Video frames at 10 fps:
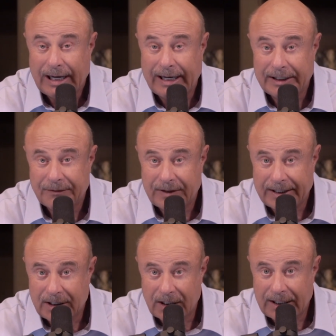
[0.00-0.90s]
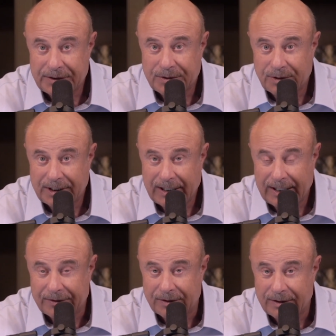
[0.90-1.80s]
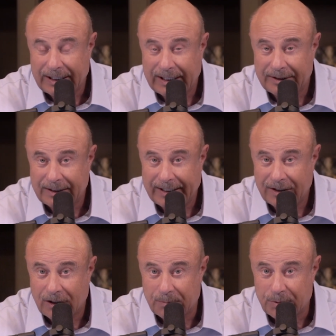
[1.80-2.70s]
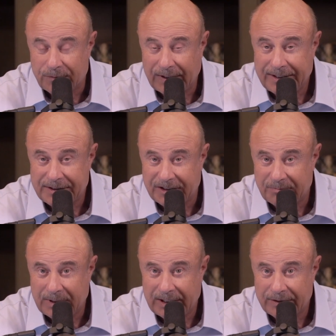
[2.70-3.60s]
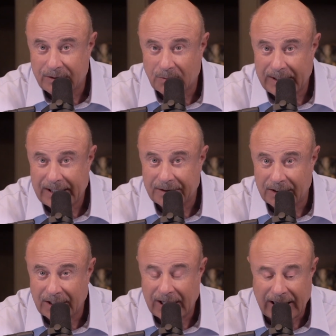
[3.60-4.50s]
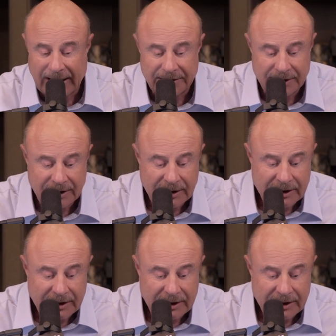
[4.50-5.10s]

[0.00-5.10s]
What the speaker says: And if they cluster together and they are pervasive, meaning they're around a lot,